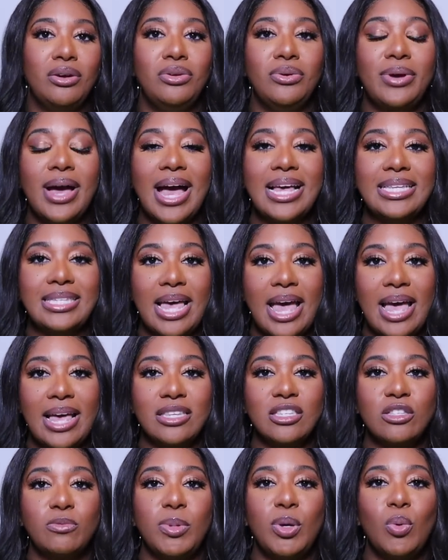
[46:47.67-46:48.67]
you guys
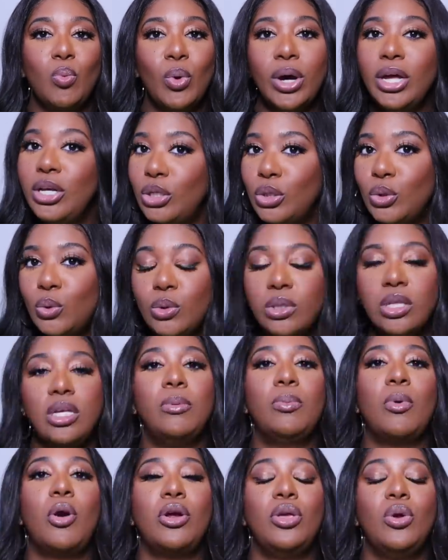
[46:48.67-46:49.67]
ask me, what nude
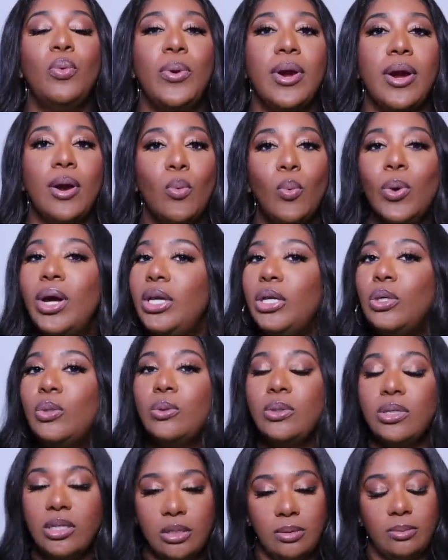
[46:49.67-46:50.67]
lip are you wearing? What
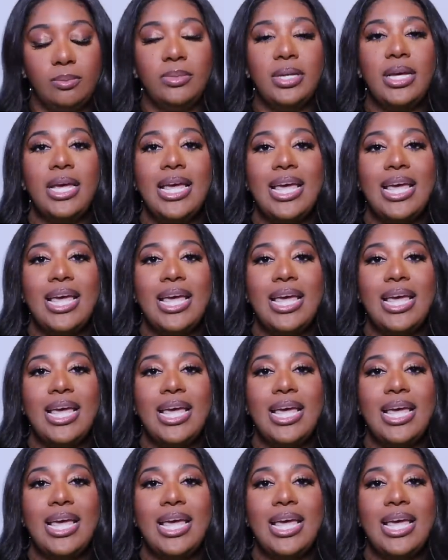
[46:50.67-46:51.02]
nude lip?